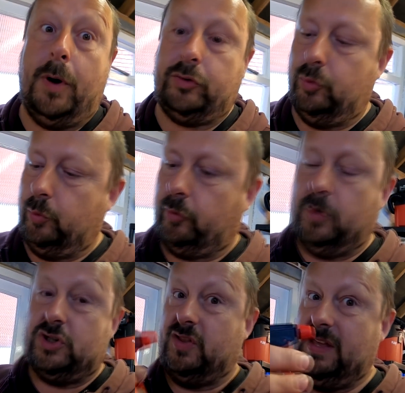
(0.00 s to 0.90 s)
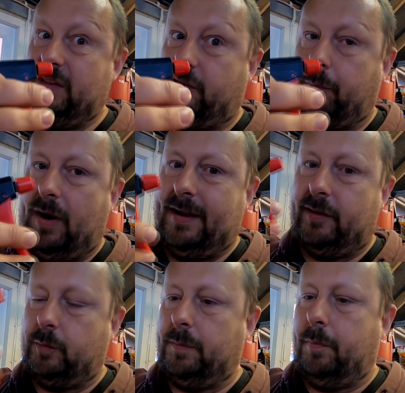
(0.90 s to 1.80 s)
bottles, which are these
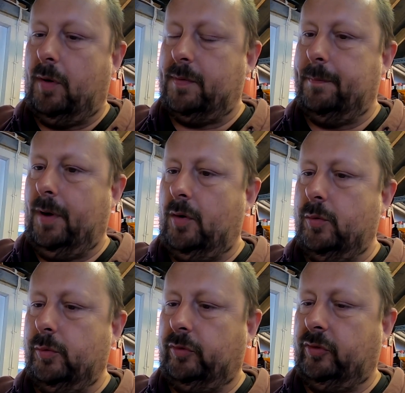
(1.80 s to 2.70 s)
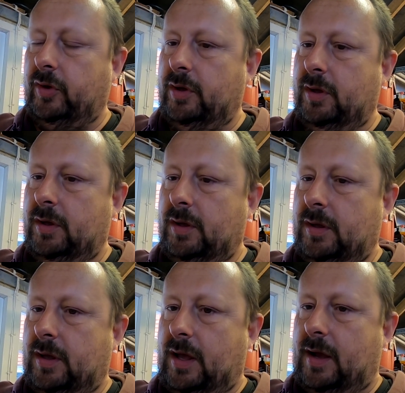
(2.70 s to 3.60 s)
sprayers with proper bottles.
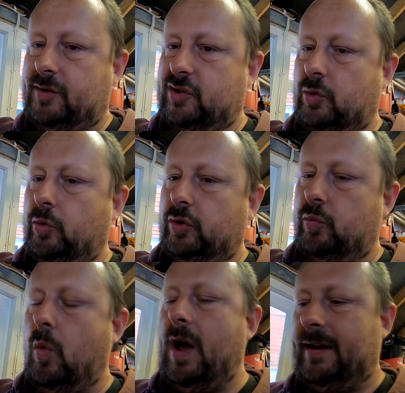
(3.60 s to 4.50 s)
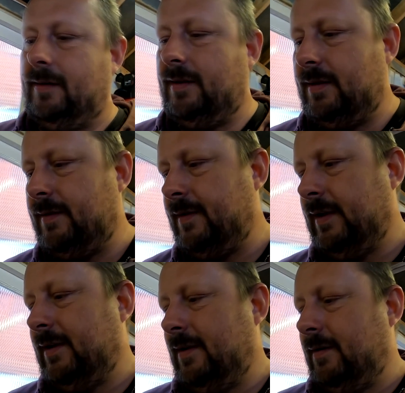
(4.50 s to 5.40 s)
I just ordered one.
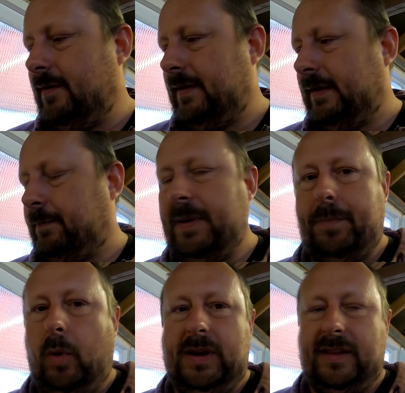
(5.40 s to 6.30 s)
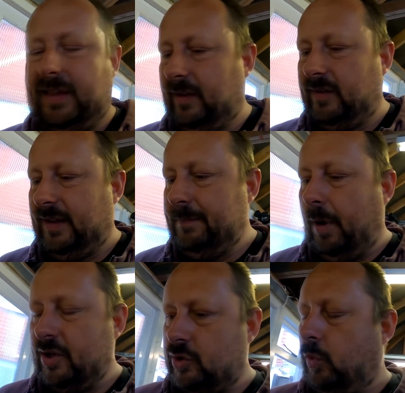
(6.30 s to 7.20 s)
A bit pointless actually,
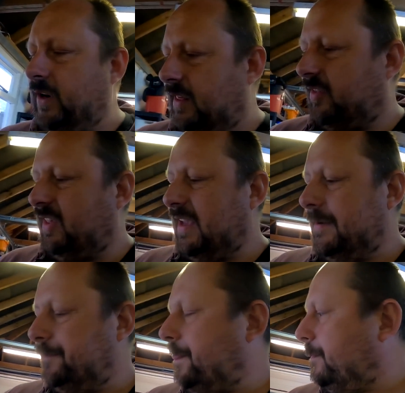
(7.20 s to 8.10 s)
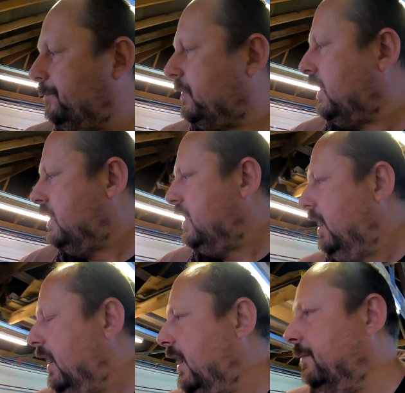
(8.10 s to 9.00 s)
but I just wanted to see it.
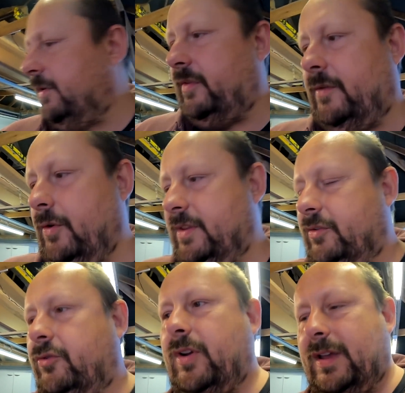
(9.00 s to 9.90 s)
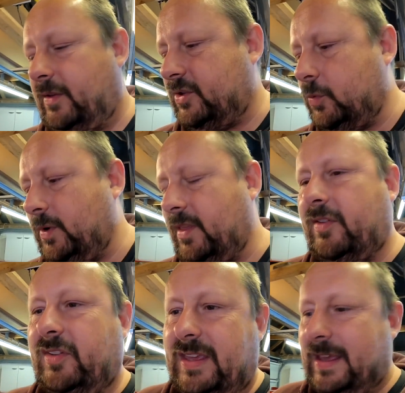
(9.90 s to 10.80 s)
Because I've got these triggers, I just wanted to
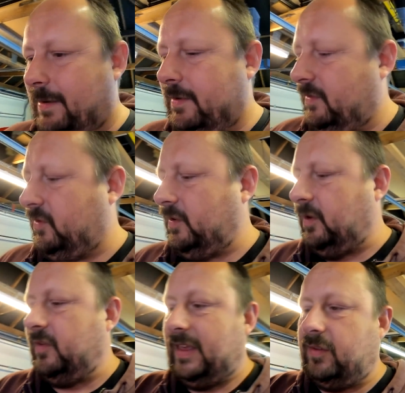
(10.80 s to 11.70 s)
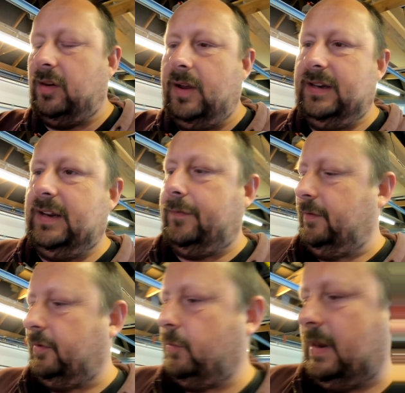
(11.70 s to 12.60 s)
see it, because they're slightly different as